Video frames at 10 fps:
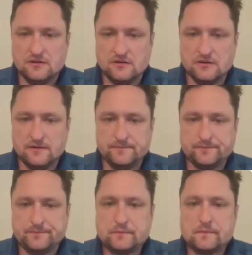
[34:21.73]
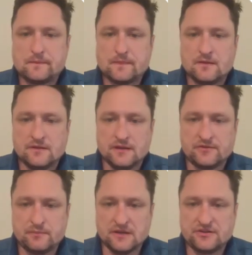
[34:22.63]
All right. They have
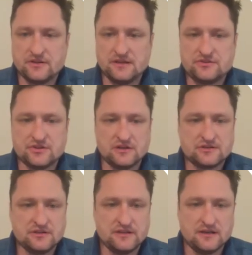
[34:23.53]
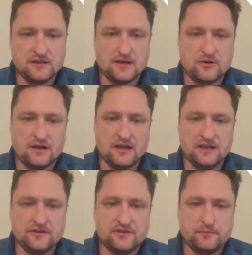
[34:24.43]
specialized junctions that allow
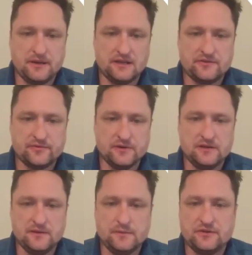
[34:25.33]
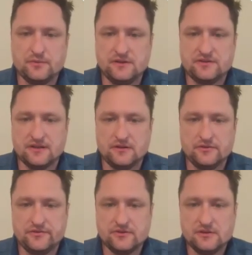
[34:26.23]
ions to pass freely between
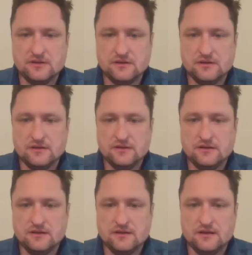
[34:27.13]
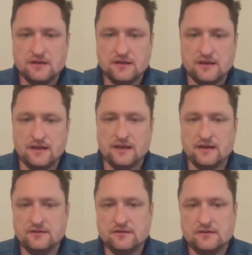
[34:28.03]
cells,
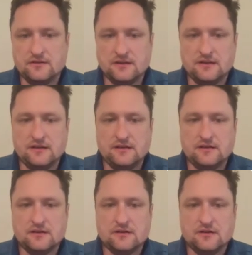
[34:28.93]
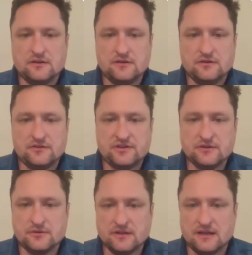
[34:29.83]
and they
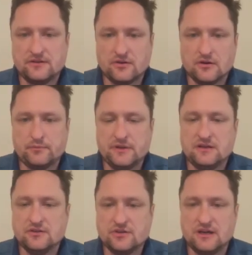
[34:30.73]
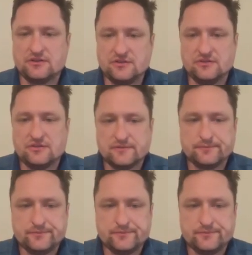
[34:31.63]
synchronize heartbeat contractions.